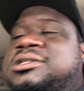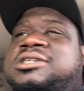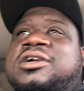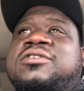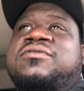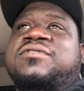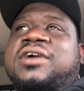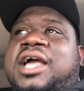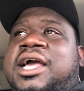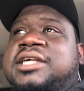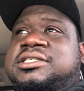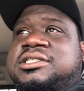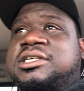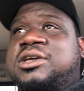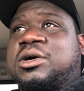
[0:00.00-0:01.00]
trying to fuck
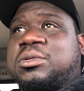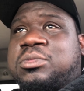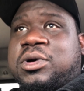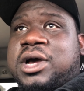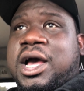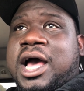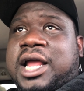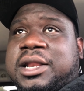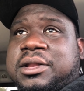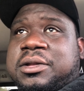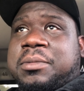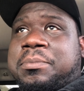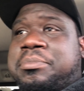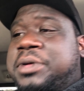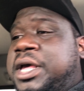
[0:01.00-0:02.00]
AC on, but how did the
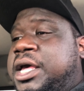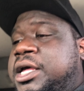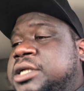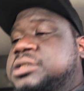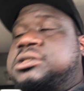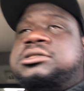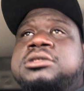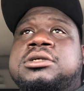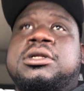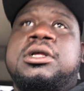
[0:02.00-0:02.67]
bitch?